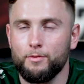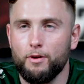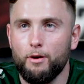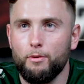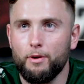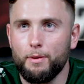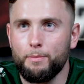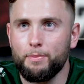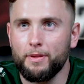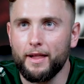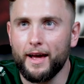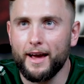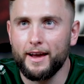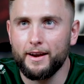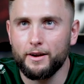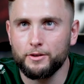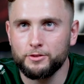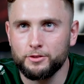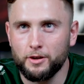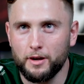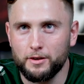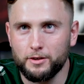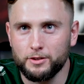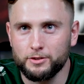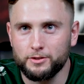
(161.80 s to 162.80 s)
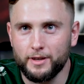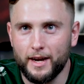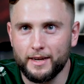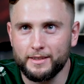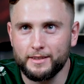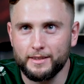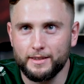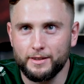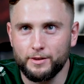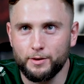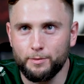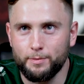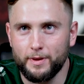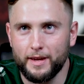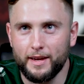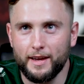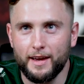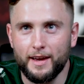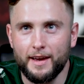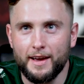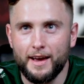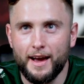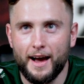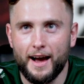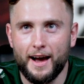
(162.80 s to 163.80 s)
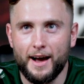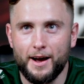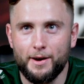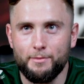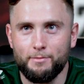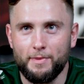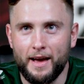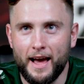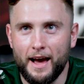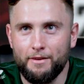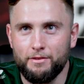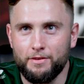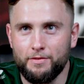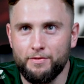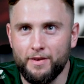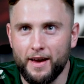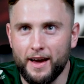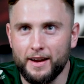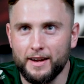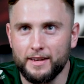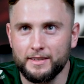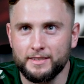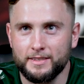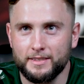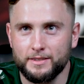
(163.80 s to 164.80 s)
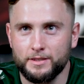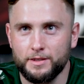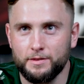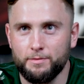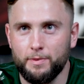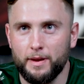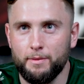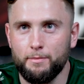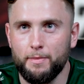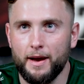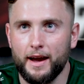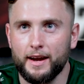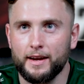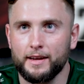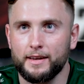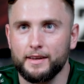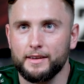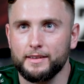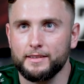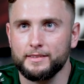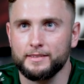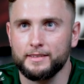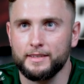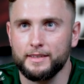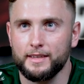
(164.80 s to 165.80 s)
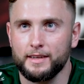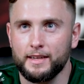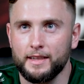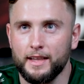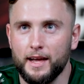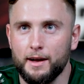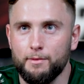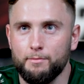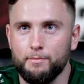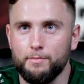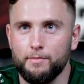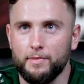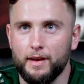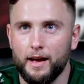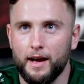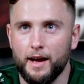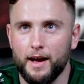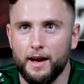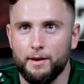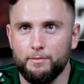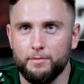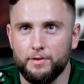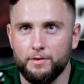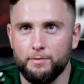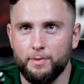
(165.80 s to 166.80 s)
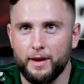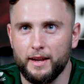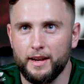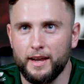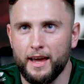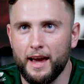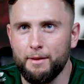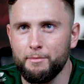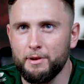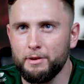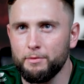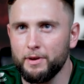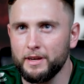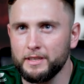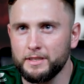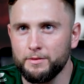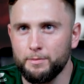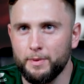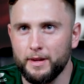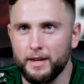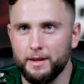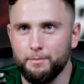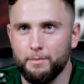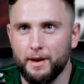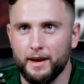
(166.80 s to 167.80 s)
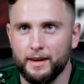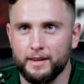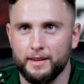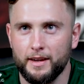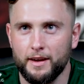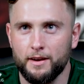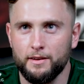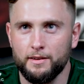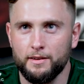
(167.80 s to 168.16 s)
While we're playing, I'll try and distract you a little bit. Um, how have you found it since you've been back to the club? Um, you've been how many weeks have you been back now?